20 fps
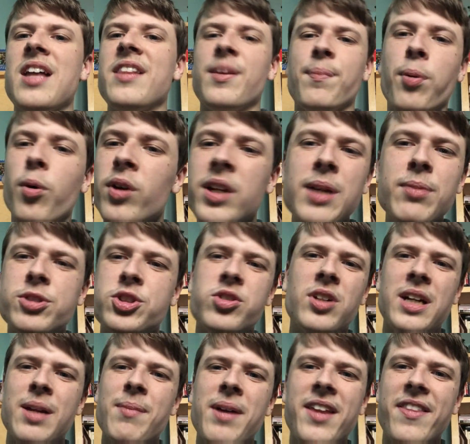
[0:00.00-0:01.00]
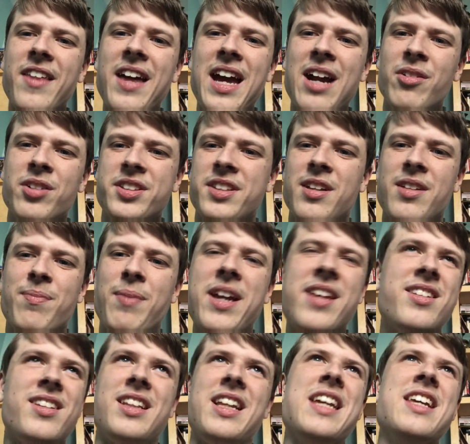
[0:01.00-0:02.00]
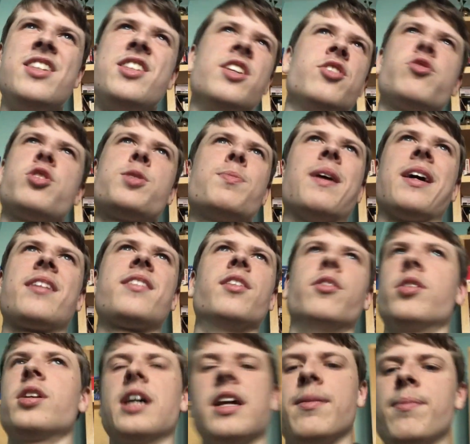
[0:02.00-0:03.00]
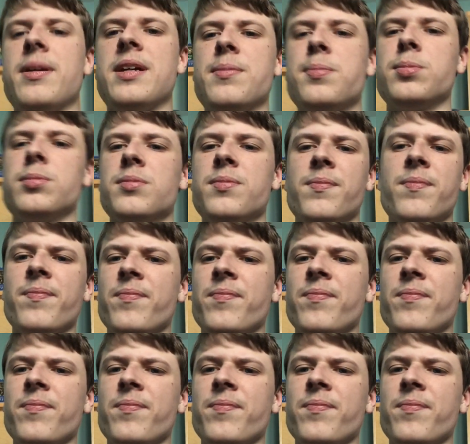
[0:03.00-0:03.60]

the point he was trying to make there is that basically he's disrespects those kind of people.